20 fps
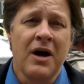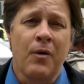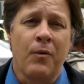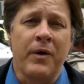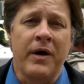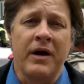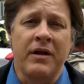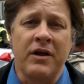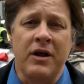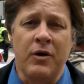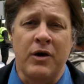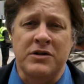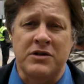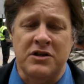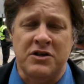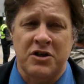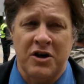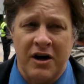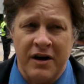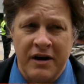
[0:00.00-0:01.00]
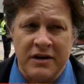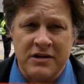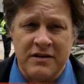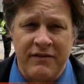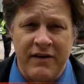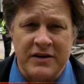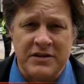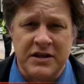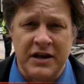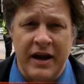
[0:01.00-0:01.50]
We hear the U.S. Attorney is
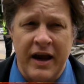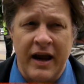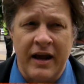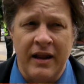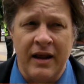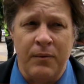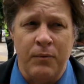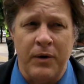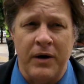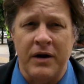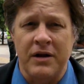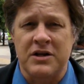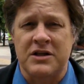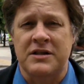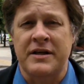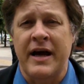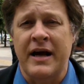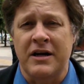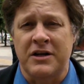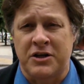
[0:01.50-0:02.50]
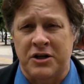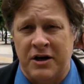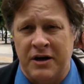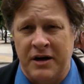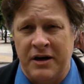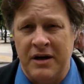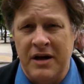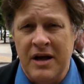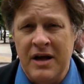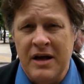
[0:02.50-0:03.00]
investigating them. We hear the State
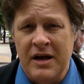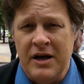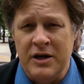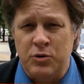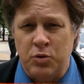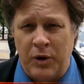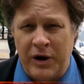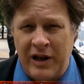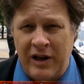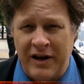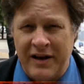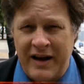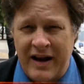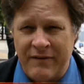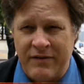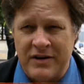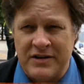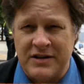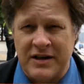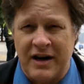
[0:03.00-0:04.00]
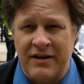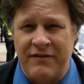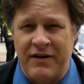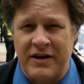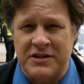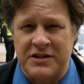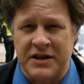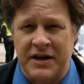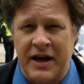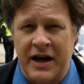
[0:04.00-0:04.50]
Attorney is willing to look at evidence on
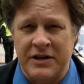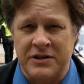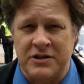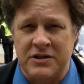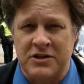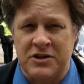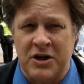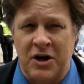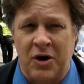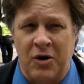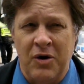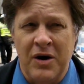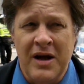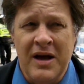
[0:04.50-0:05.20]
investigation. So